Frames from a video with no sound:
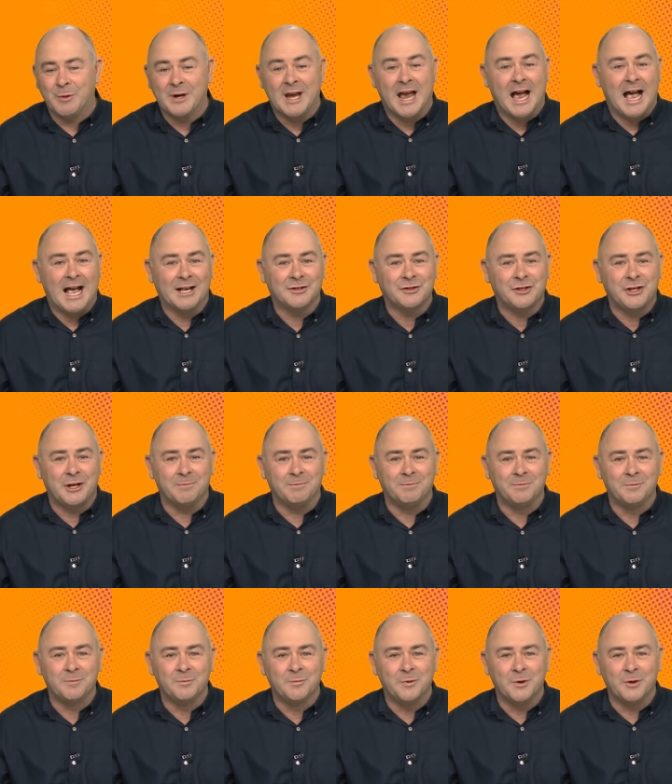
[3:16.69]
we asked
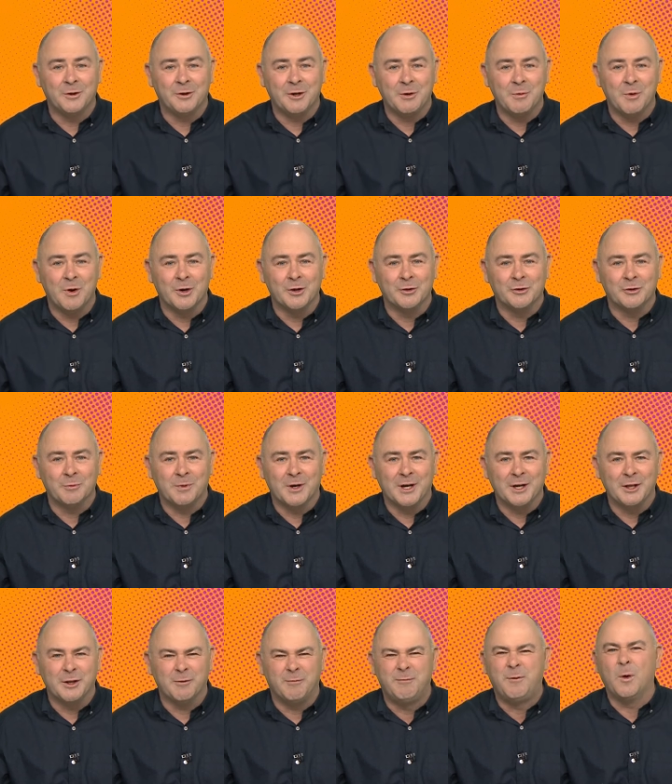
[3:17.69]
him whether he wanted to
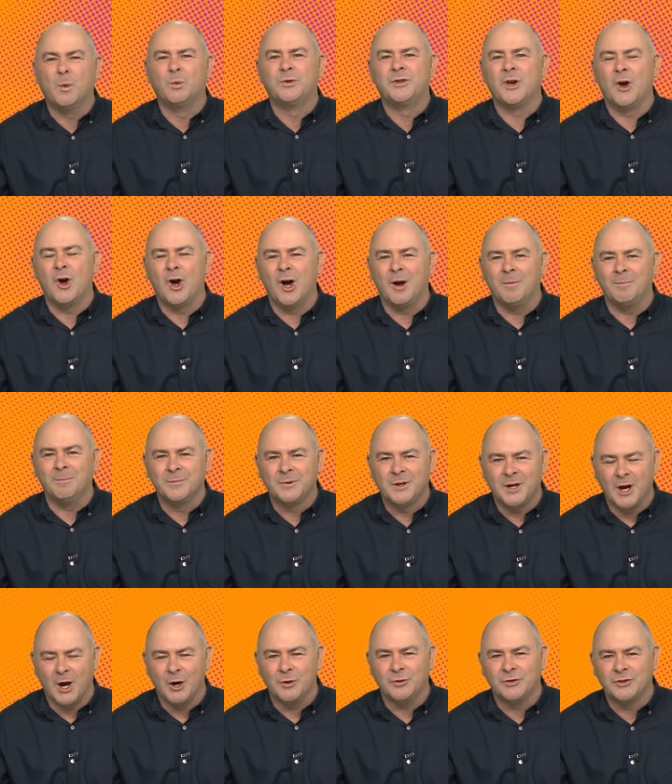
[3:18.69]
be the full time
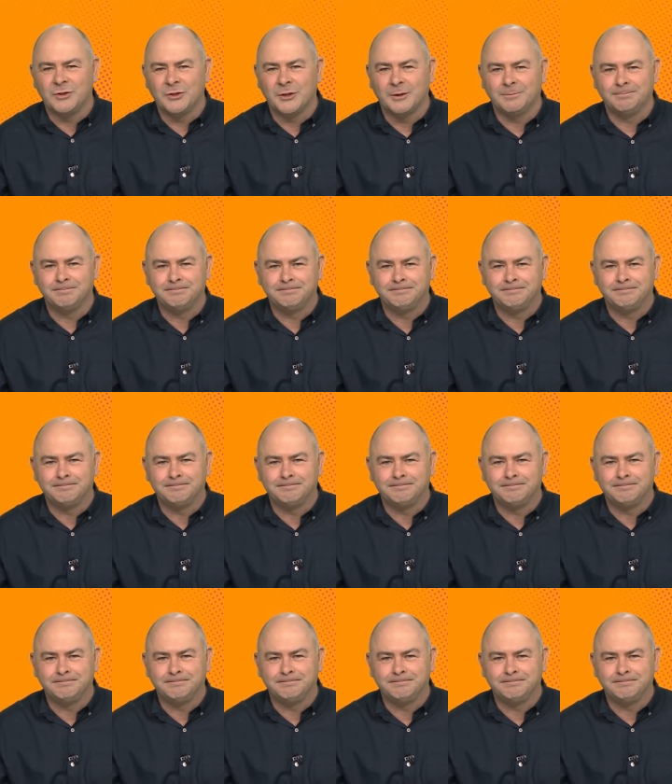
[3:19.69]
coach.